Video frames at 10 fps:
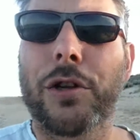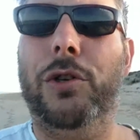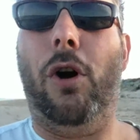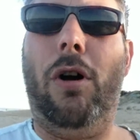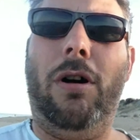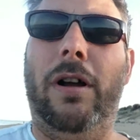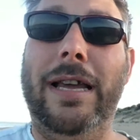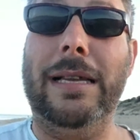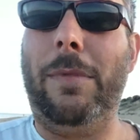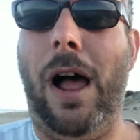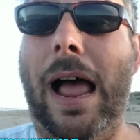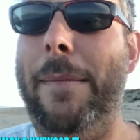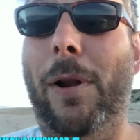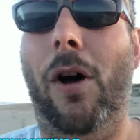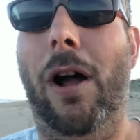Sure, he's at my
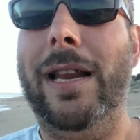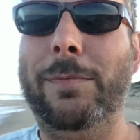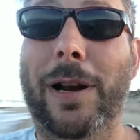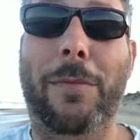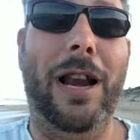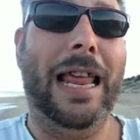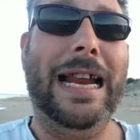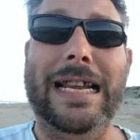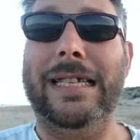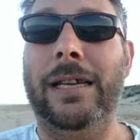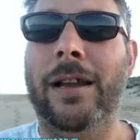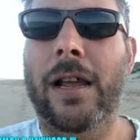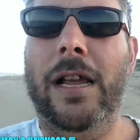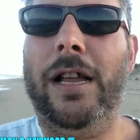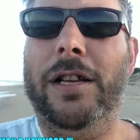upline, he's one of my leaders.
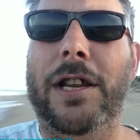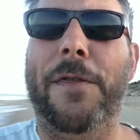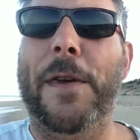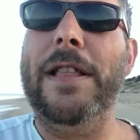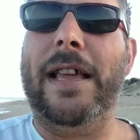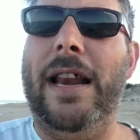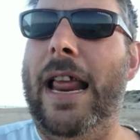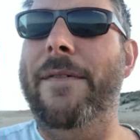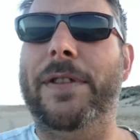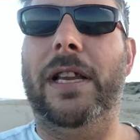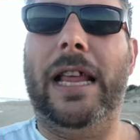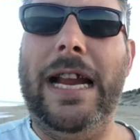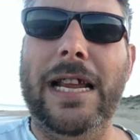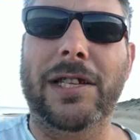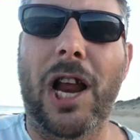Do you think that even the
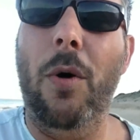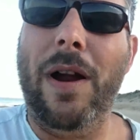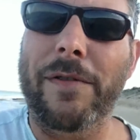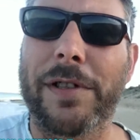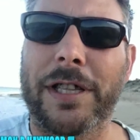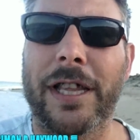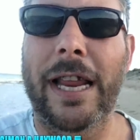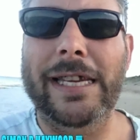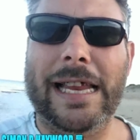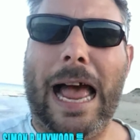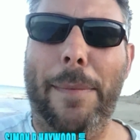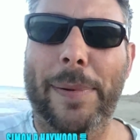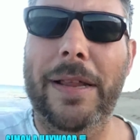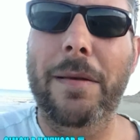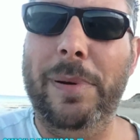leaders know everything that needs to
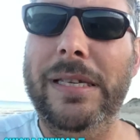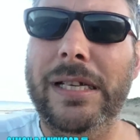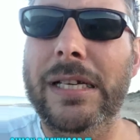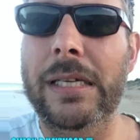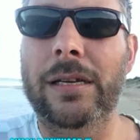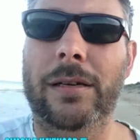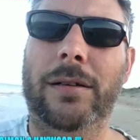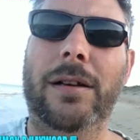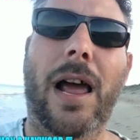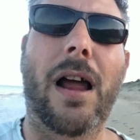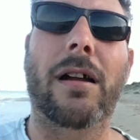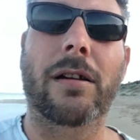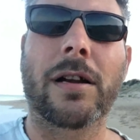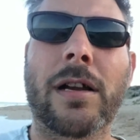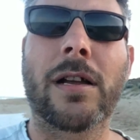happen in the business? No,
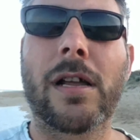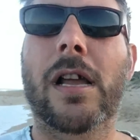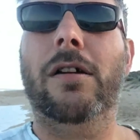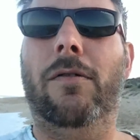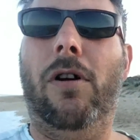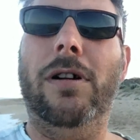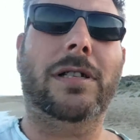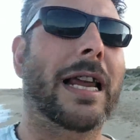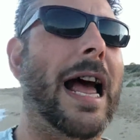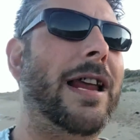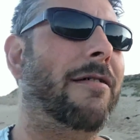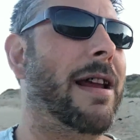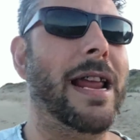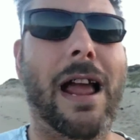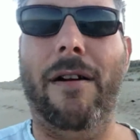right? So cut your
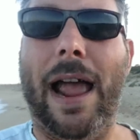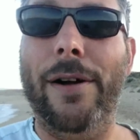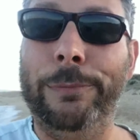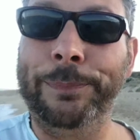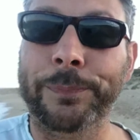ego out,